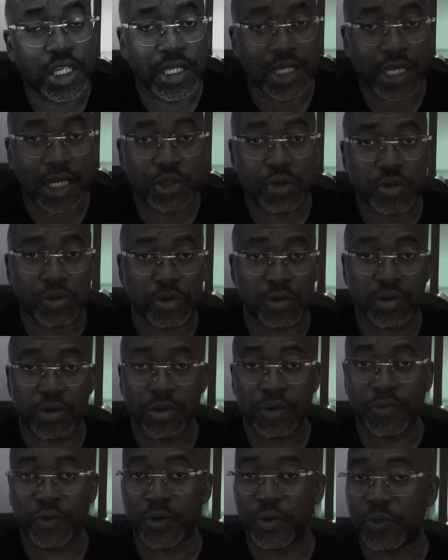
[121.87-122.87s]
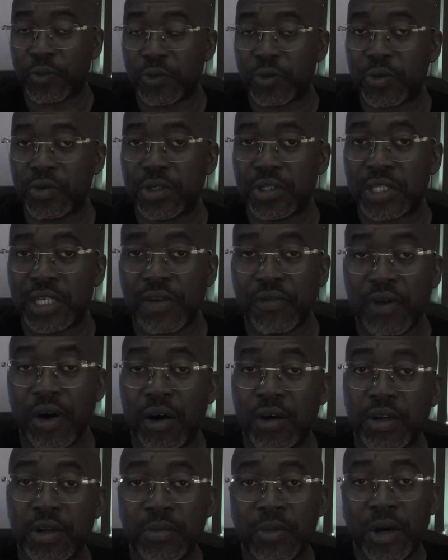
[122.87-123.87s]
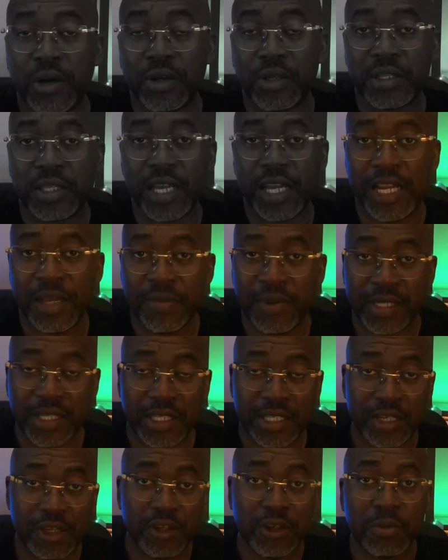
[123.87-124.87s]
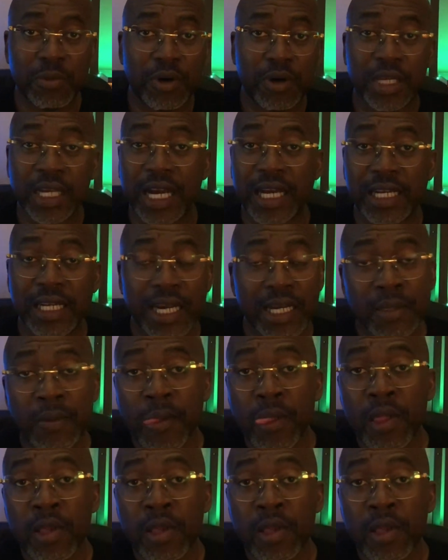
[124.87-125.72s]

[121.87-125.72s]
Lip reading: that you do to yourself on a daily basis in the morning and night